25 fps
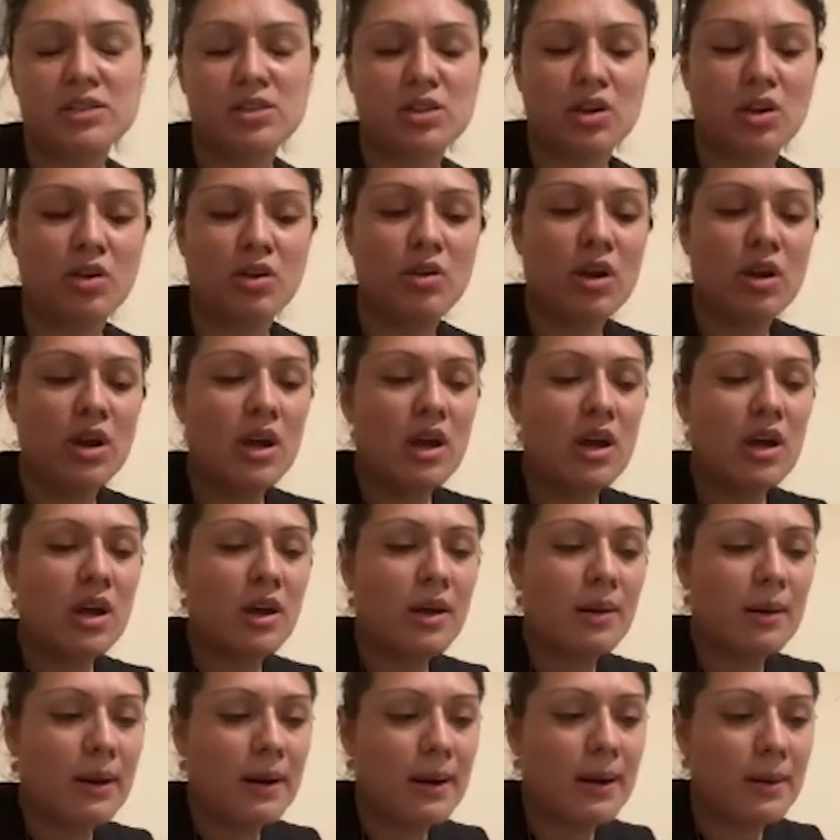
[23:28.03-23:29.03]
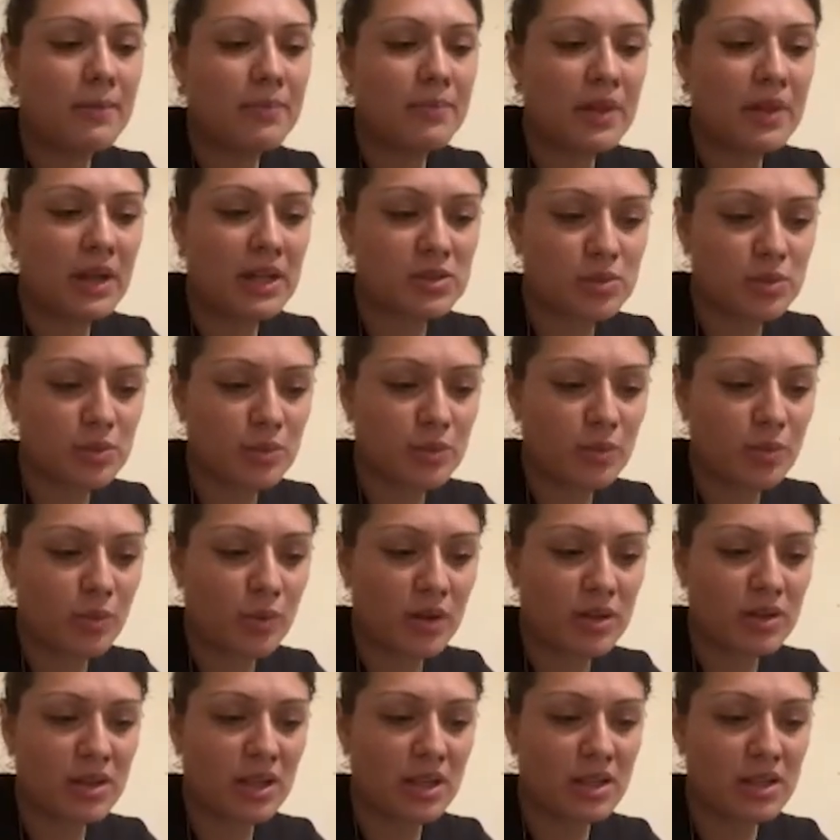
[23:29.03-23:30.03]
So that's
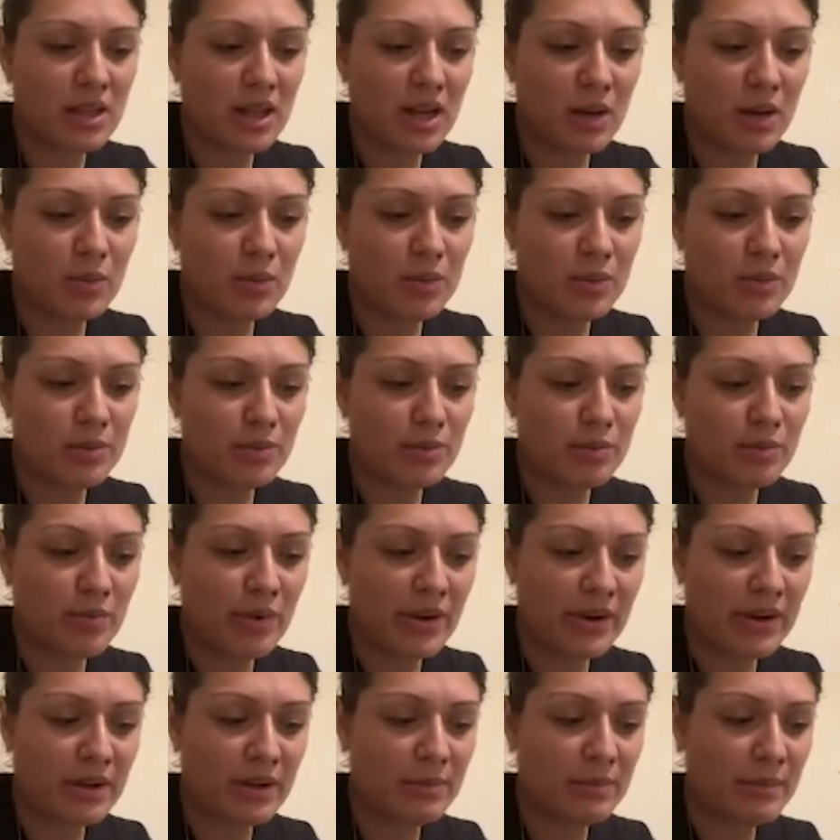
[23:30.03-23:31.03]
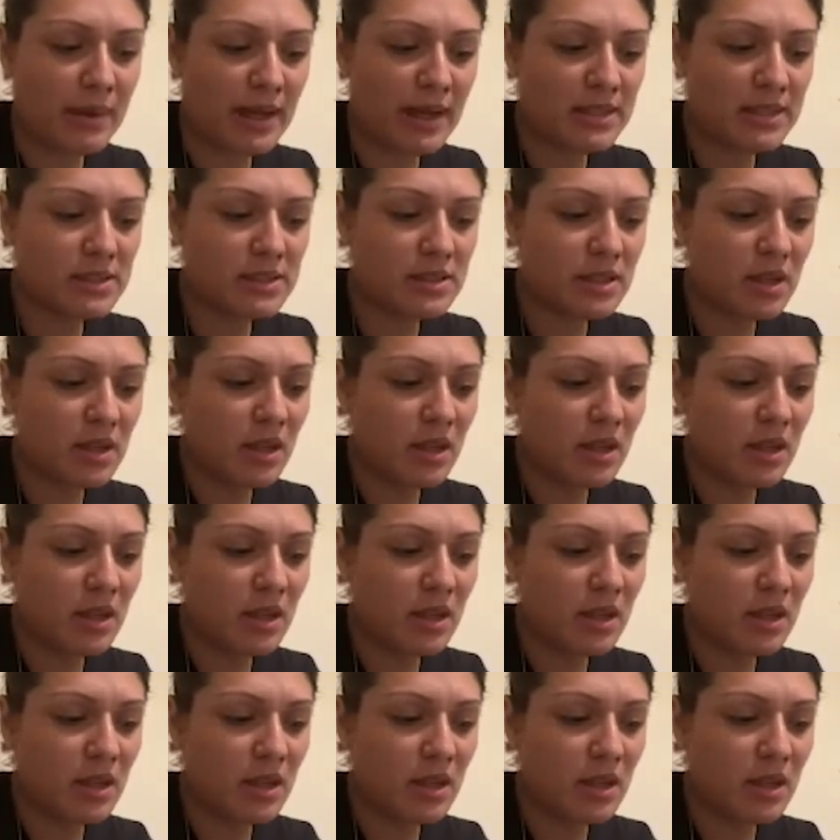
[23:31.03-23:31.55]
one thing that I would recommend.